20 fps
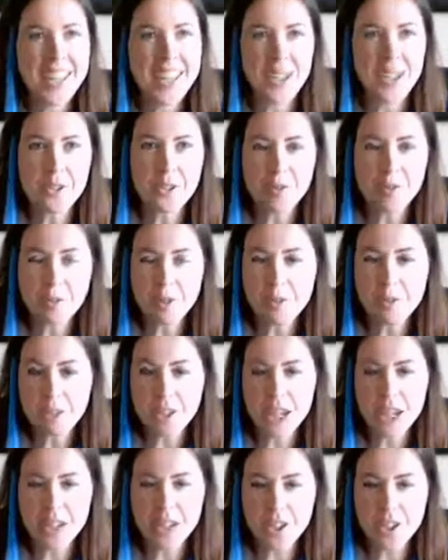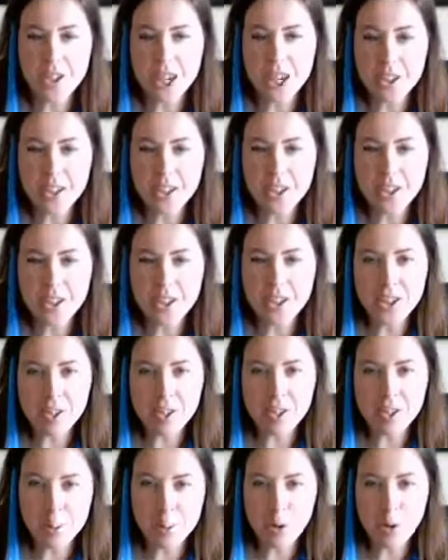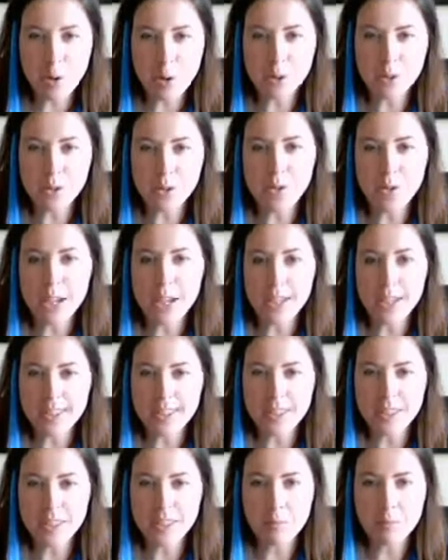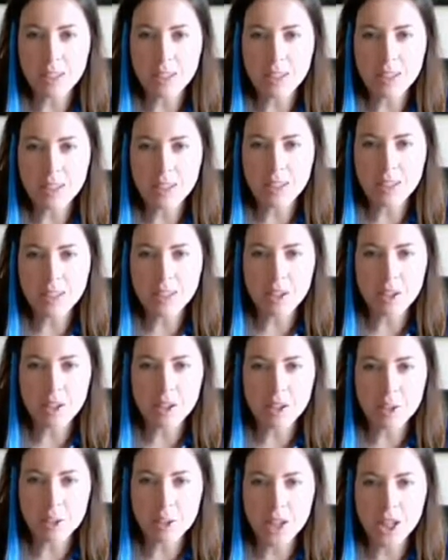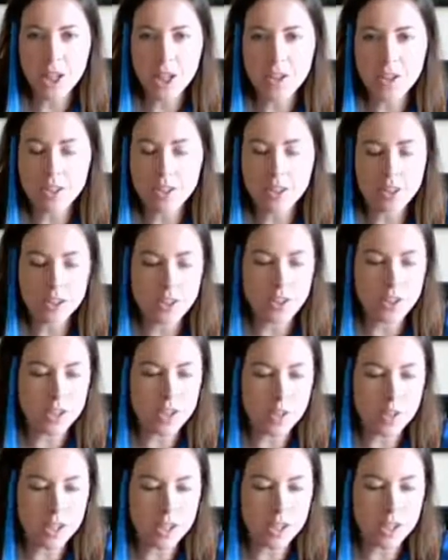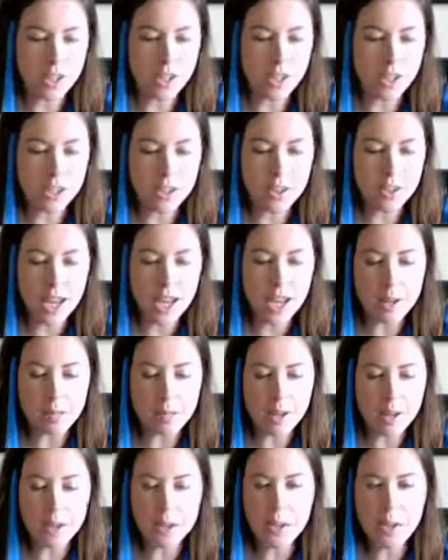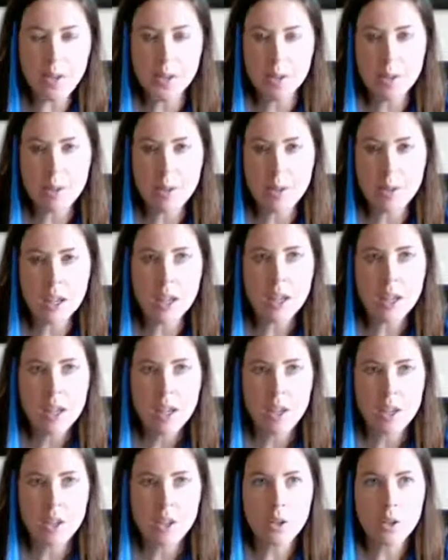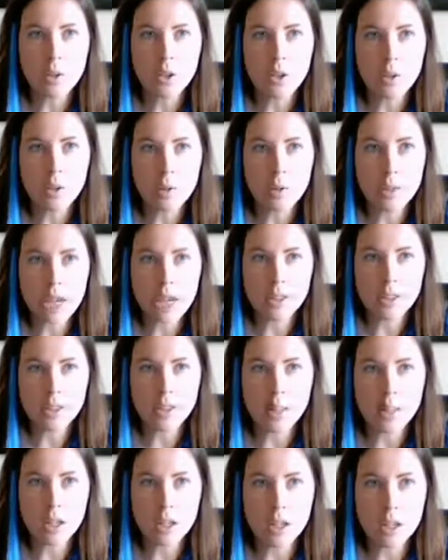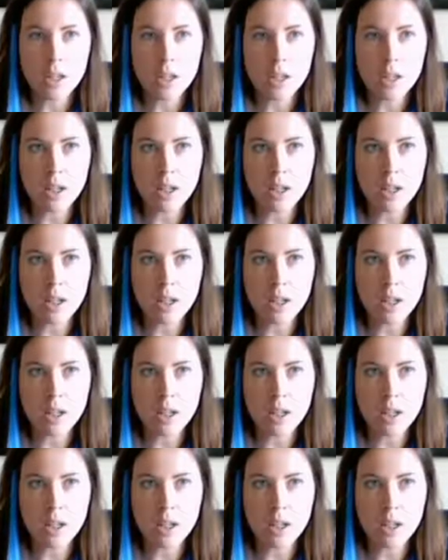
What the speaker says: you've got to change it for the mobile device. I mean, there's no getting around that. I mean, it used to be, you know, you'd be asked to make